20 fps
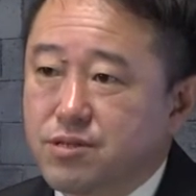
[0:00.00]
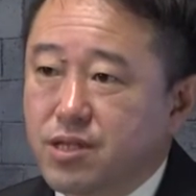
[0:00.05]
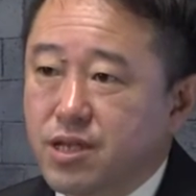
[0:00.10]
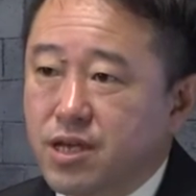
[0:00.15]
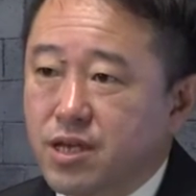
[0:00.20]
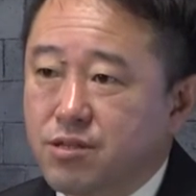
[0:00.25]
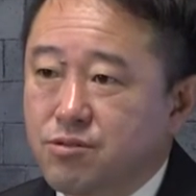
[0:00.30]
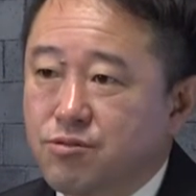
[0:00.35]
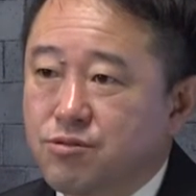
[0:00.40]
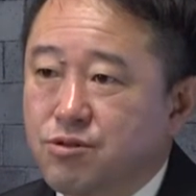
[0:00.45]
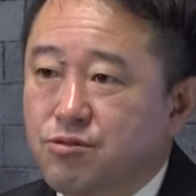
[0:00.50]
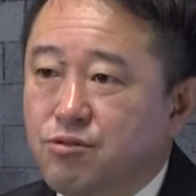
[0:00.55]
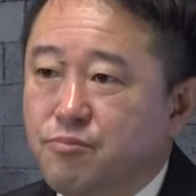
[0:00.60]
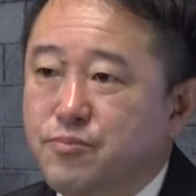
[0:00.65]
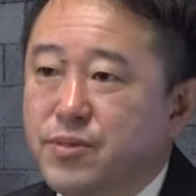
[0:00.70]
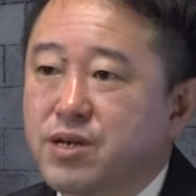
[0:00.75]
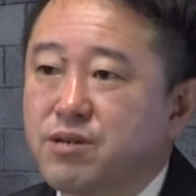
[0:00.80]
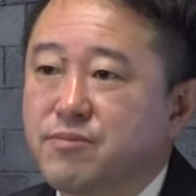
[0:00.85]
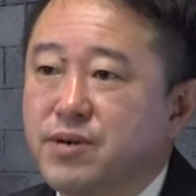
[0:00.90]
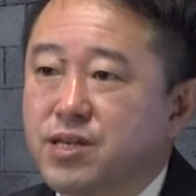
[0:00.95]
We
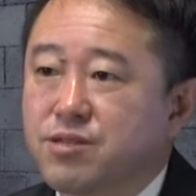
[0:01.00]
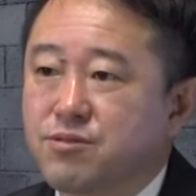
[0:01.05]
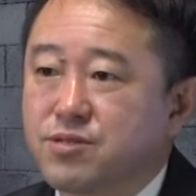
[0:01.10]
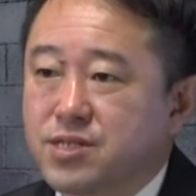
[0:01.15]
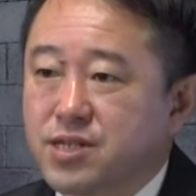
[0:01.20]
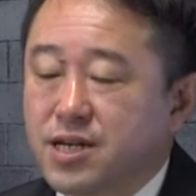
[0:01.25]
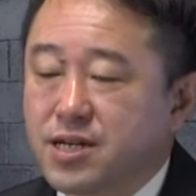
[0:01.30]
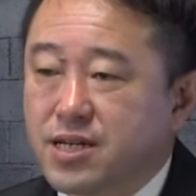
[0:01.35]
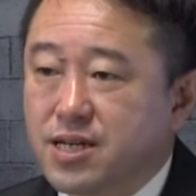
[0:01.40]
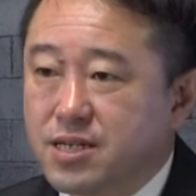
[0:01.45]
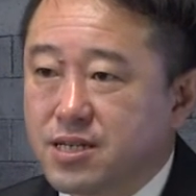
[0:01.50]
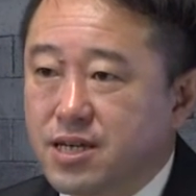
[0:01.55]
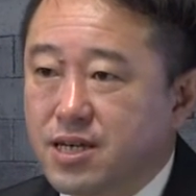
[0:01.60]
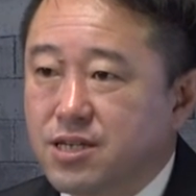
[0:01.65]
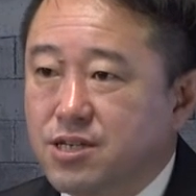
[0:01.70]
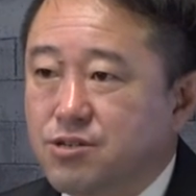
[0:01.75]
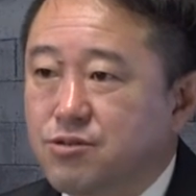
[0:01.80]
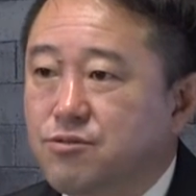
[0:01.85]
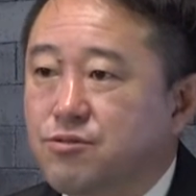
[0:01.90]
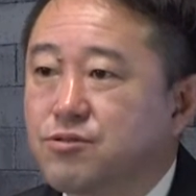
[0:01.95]
consider that the reason
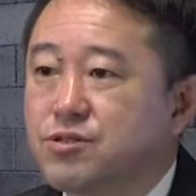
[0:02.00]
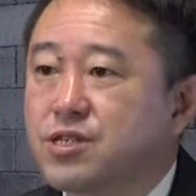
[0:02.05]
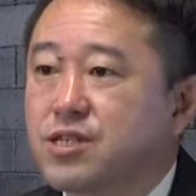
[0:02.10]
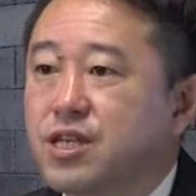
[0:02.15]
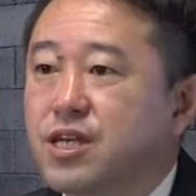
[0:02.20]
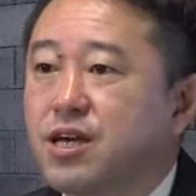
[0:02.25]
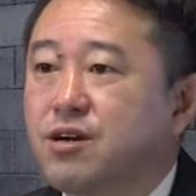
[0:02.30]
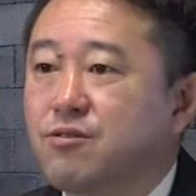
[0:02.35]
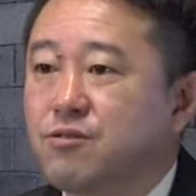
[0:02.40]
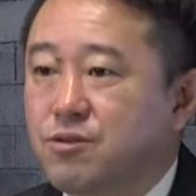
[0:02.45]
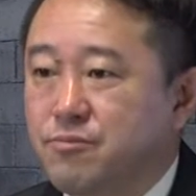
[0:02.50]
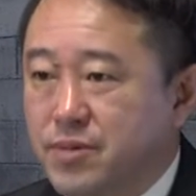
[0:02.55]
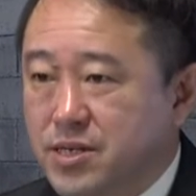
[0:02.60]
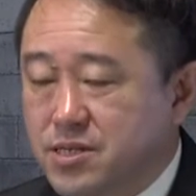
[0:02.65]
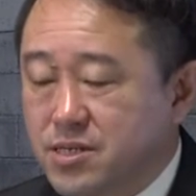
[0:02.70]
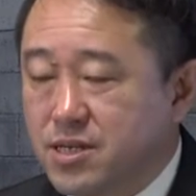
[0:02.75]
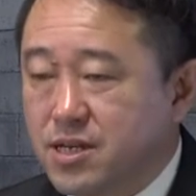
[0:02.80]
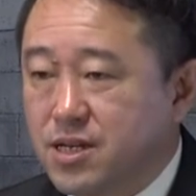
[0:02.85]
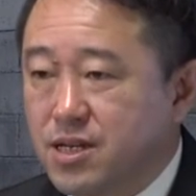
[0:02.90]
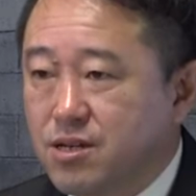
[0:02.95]
for this is
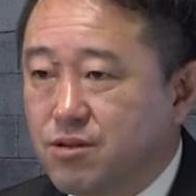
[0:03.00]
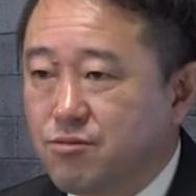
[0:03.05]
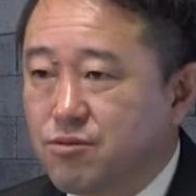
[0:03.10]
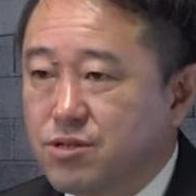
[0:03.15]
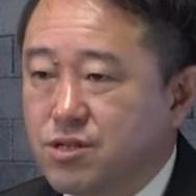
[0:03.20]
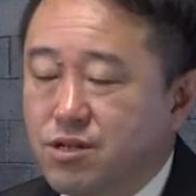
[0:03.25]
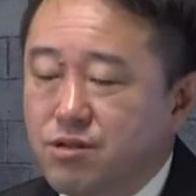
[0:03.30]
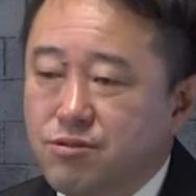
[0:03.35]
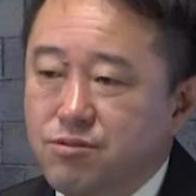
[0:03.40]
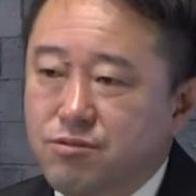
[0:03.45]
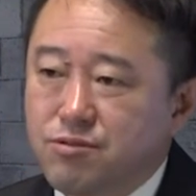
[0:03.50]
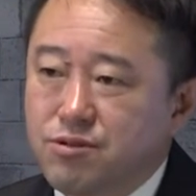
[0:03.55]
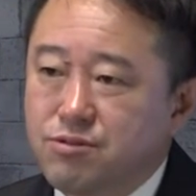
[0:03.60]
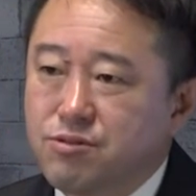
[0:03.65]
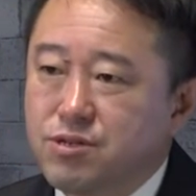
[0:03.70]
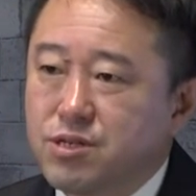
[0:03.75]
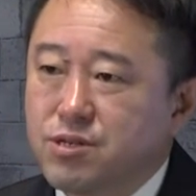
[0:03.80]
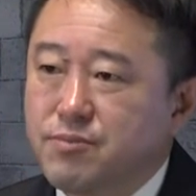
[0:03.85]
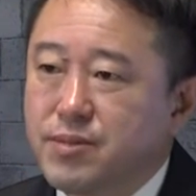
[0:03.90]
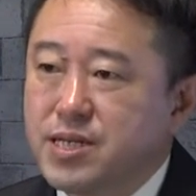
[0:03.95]
because of our
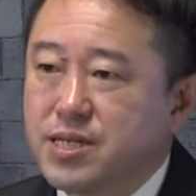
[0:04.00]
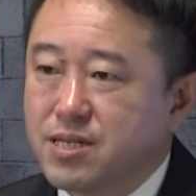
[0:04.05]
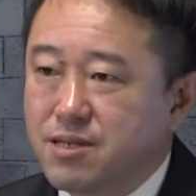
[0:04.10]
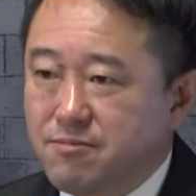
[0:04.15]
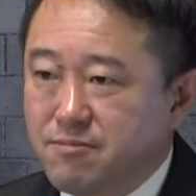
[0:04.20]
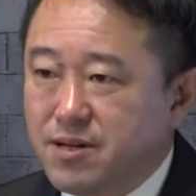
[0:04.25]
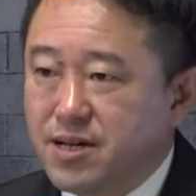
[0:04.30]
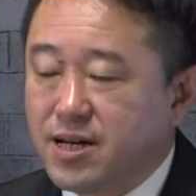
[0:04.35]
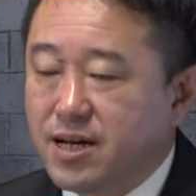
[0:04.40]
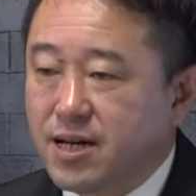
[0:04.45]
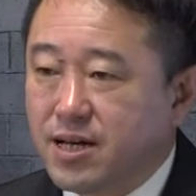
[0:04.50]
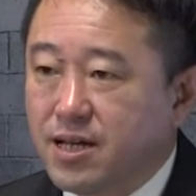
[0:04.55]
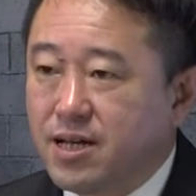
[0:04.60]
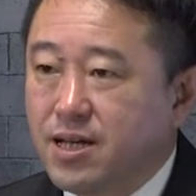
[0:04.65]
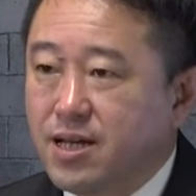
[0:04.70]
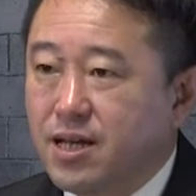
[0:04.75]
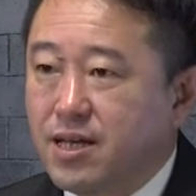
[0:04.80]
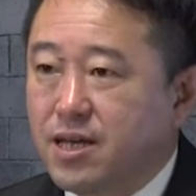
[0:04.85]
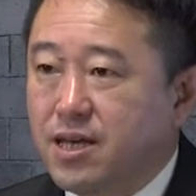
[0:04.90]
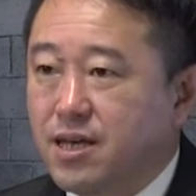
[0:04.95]
focus on
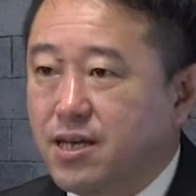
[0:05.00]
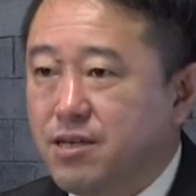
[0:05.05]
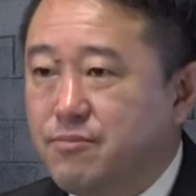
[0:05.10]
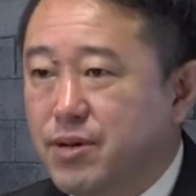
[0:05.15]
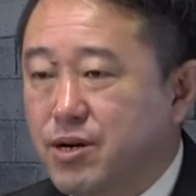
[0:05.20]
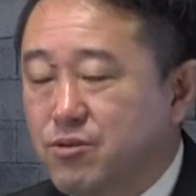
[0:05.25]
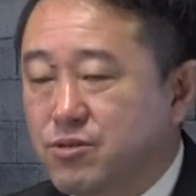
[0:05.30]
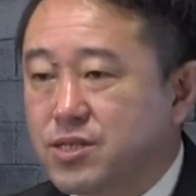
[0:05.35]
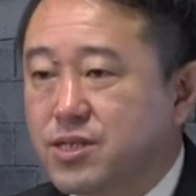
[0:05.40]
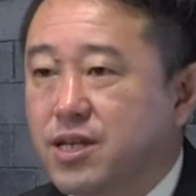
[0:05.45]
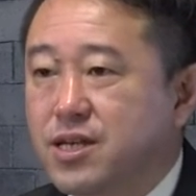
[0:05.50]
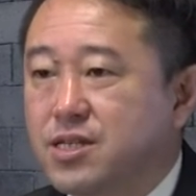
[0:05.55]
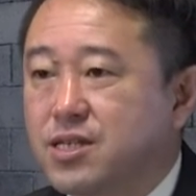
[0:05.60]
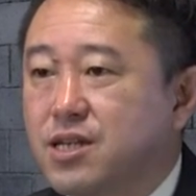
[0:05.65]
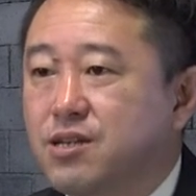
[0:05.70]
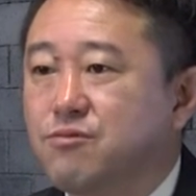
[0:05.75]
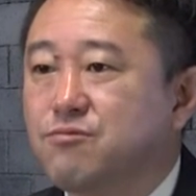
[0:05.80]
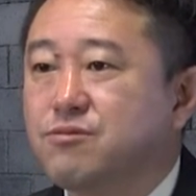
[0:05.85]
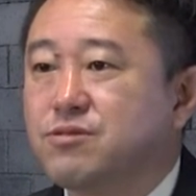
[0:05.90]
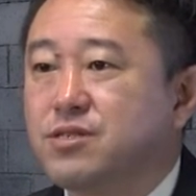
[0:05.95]
strengthening the monthly
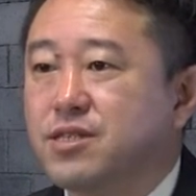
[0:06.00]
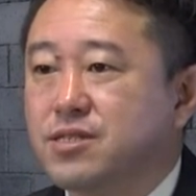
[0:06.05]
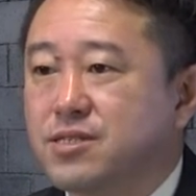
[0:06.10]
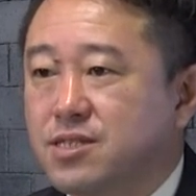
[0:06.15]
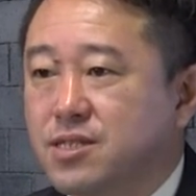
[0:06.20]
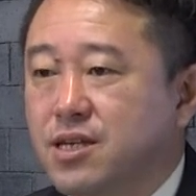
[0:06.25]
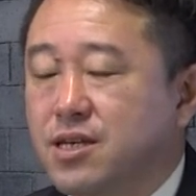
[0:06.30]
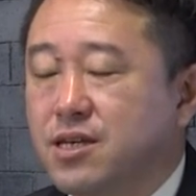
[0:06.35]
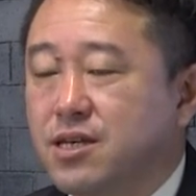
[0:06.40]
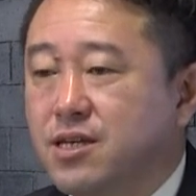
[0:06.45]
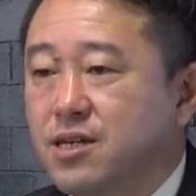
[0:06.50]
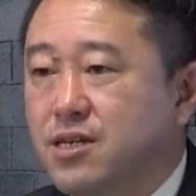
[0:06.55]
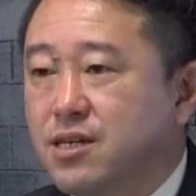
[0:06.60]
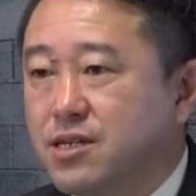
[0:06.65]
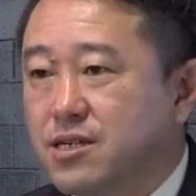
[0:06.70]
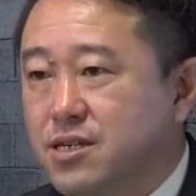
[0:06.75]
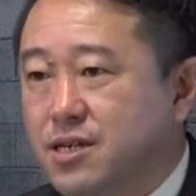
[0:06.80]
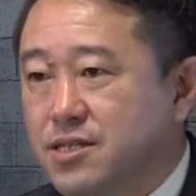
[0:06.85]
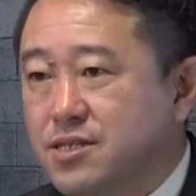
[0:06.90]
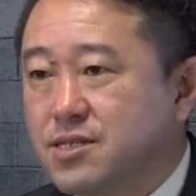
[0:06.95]
subscription
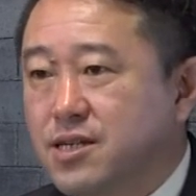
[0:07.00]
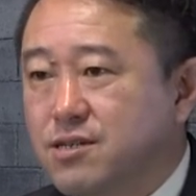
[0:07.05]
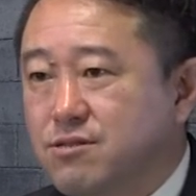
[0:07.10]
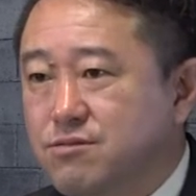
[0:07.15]
service.